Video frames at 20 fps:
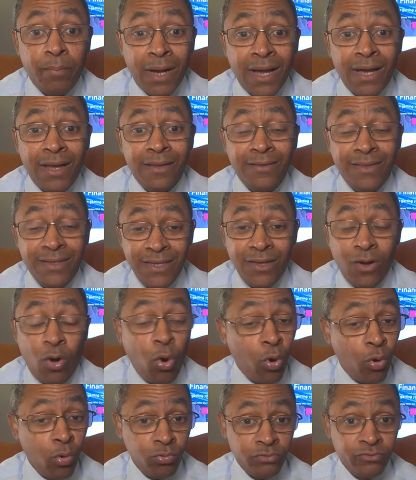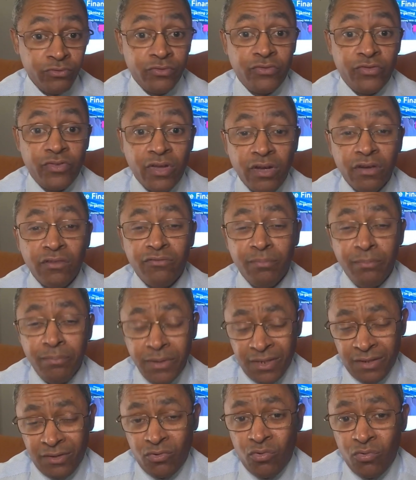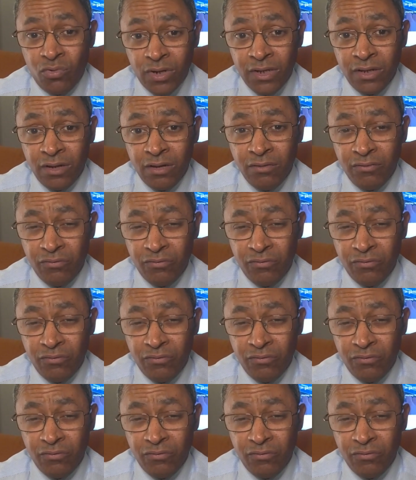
by the holders of Bitcoin